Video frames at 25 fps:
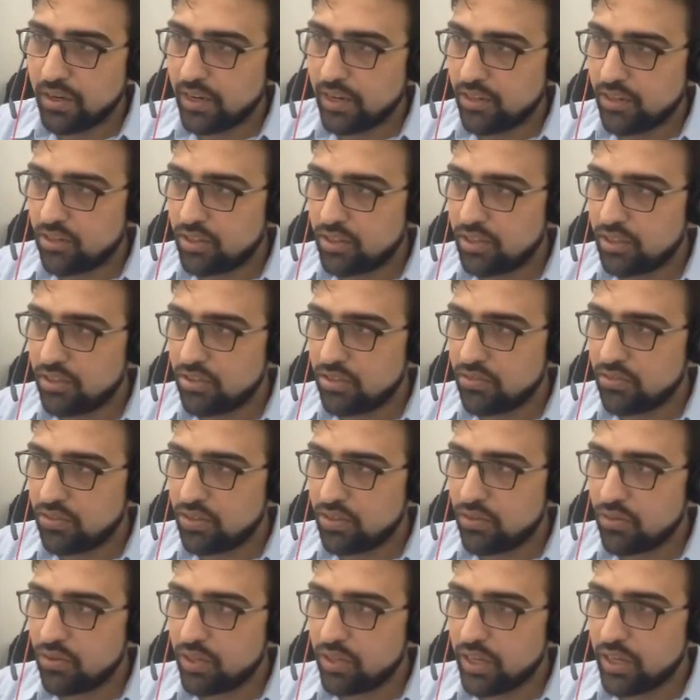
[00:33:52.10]
actually. So when
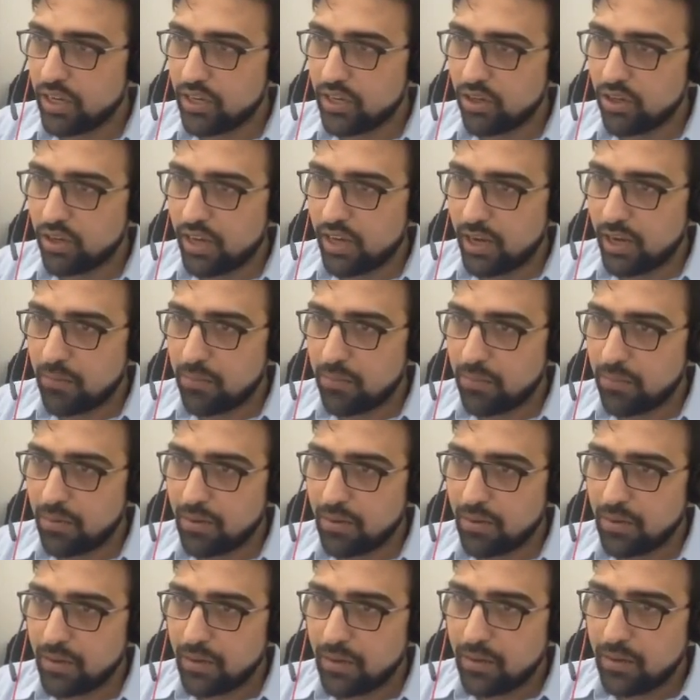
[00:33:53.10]
you create your app,
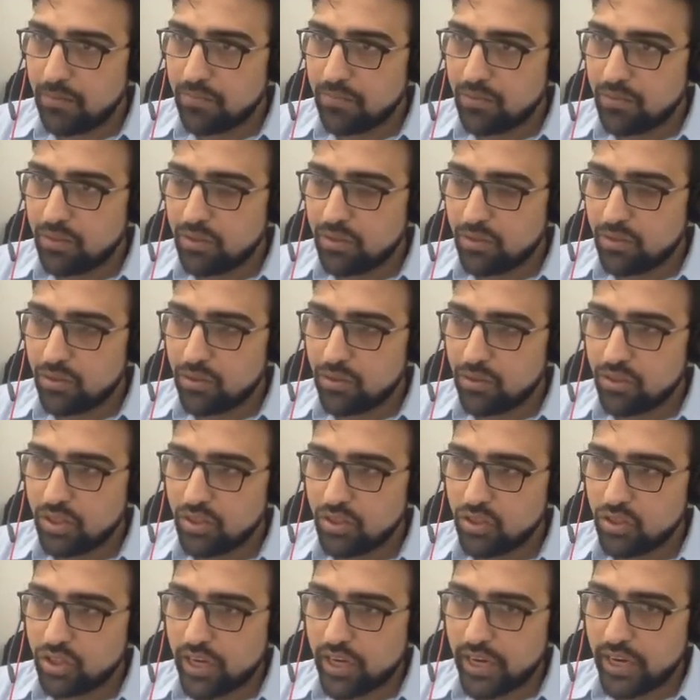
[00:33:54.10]
so just
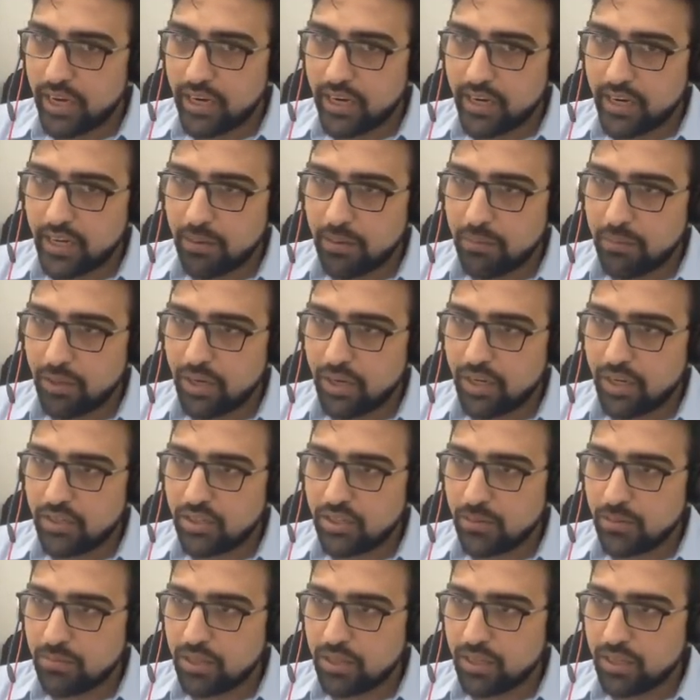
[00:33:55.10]
try naming it
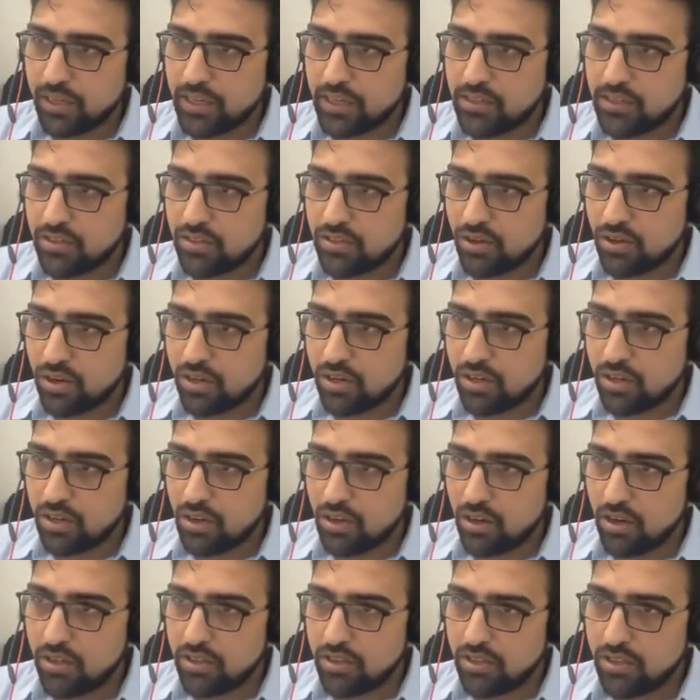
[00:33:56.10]
something else, not
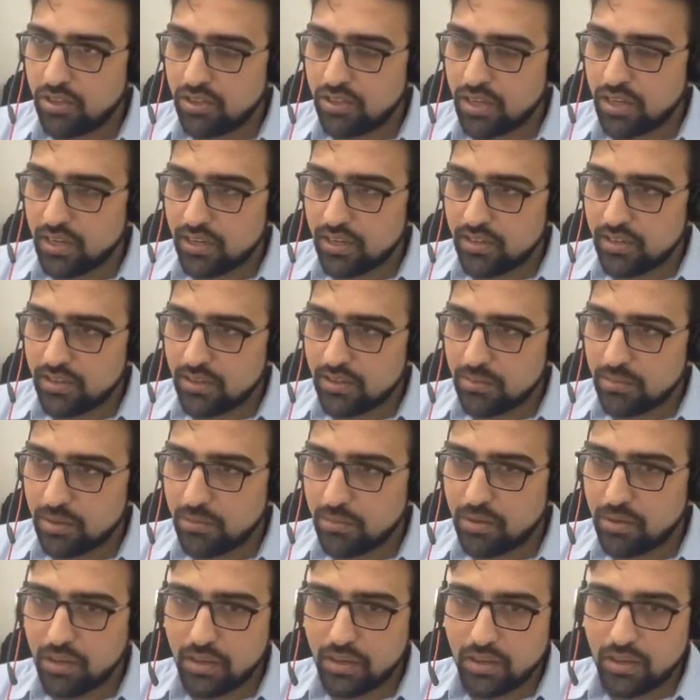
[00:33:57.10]
logistics.
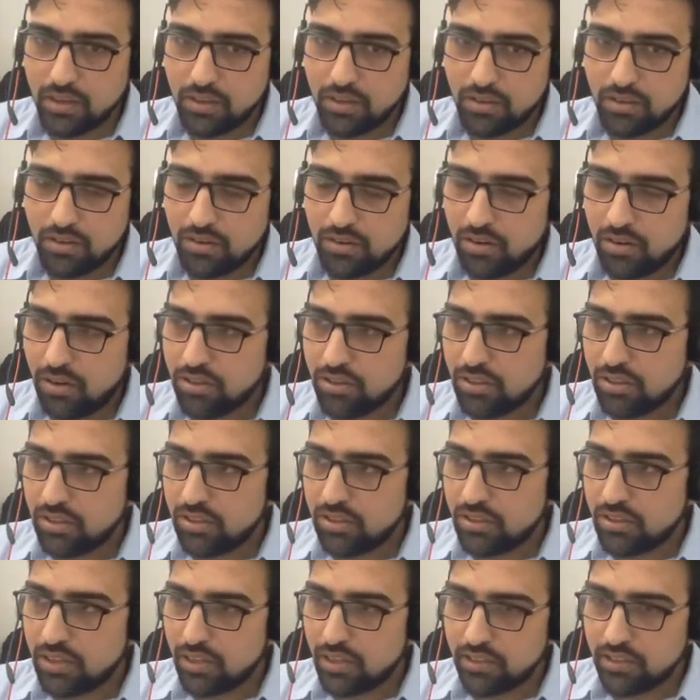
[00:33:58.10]
Maybe
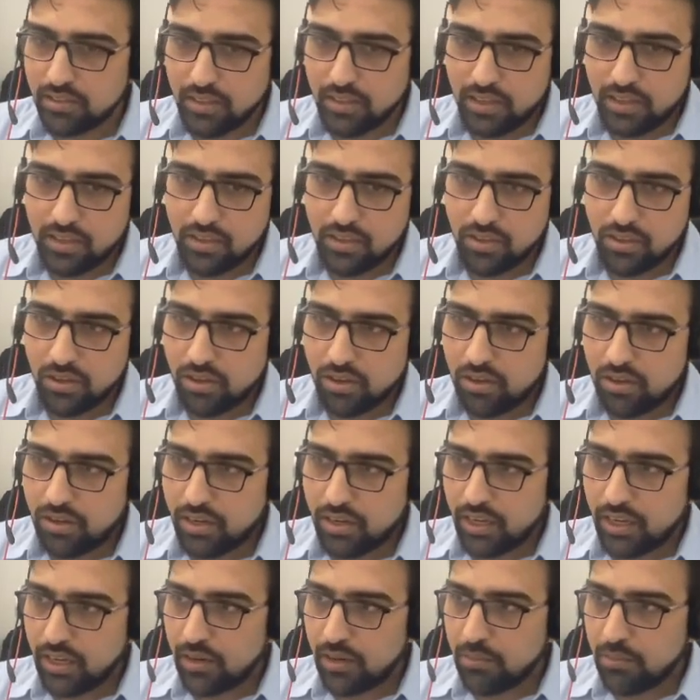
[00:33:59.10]
logistics and your
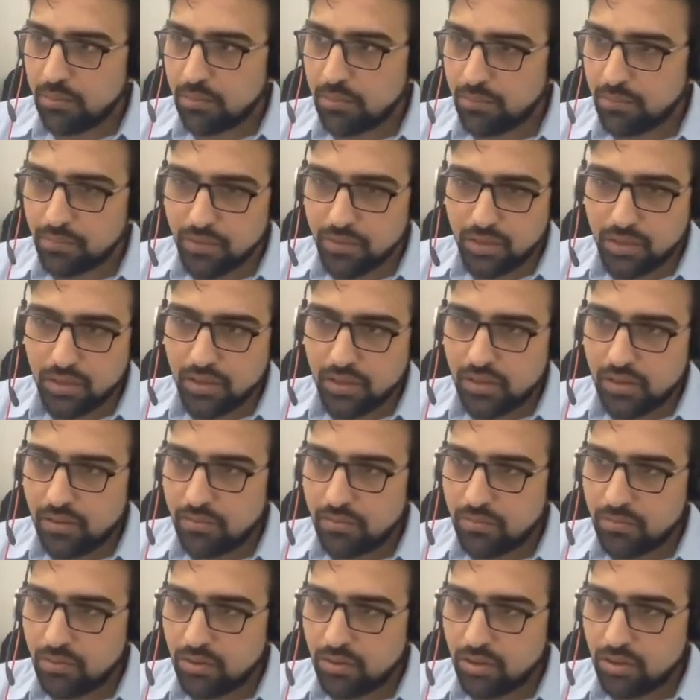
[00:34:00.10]
name,
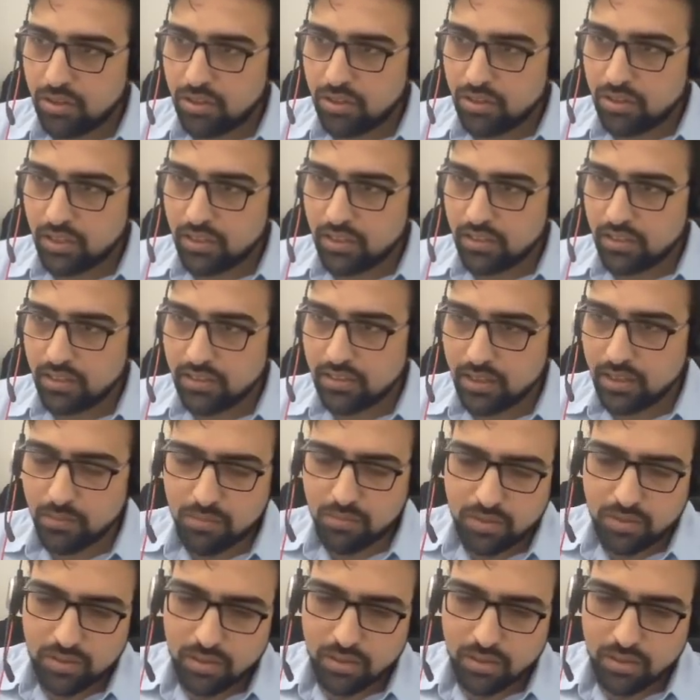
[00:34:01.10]
logistics and some.